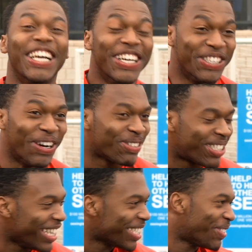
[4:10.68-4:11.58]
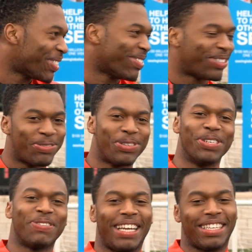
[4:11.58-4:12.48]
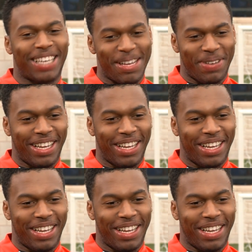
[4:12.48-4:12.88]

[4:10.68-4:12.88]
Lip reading: No chance, I was too young at that time there.